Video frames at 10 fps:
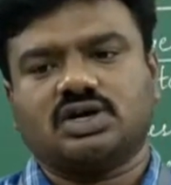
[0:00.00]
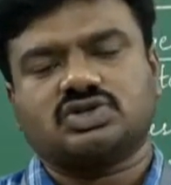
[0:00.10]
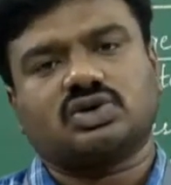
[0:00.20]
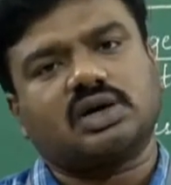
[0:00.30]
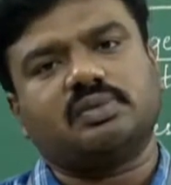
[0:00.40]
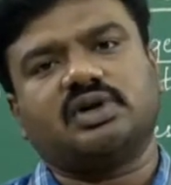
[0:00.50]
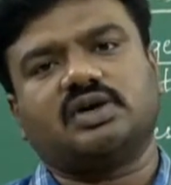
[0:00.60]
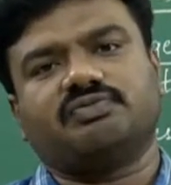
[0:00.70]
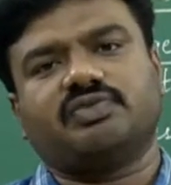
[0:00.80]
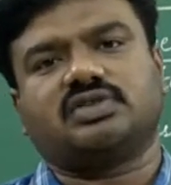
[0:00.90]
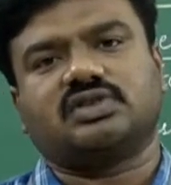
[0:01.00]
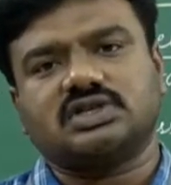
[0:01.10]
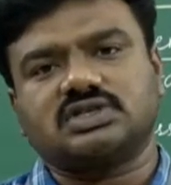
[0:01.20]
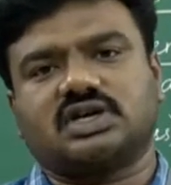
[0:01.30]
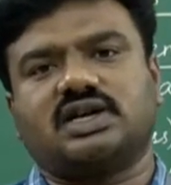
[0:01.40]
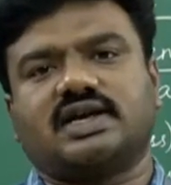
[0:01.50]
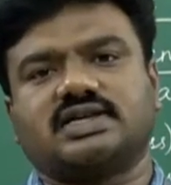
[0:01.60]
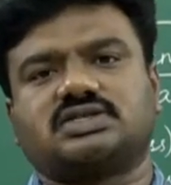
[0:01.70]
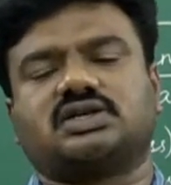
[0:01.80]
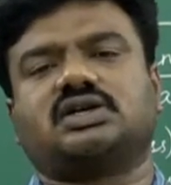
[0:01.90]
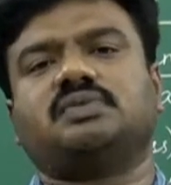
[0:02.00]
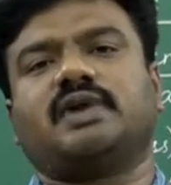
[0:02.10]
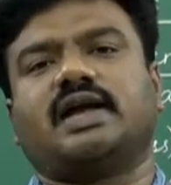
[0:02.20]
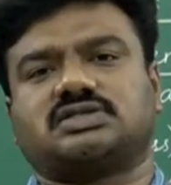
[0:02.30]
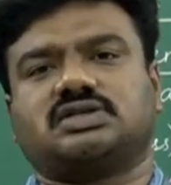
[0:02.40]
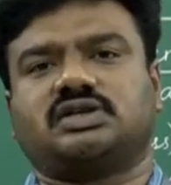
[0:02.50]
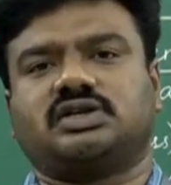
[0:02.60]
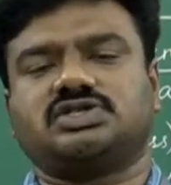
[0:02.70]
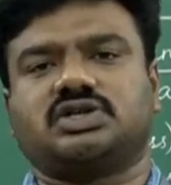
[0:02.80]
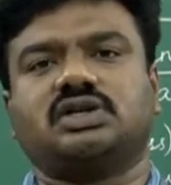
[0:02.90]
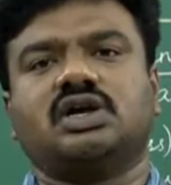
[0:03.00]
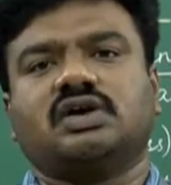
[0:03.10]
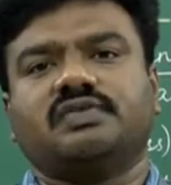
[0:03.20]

So coming up with this elastic and plastic region,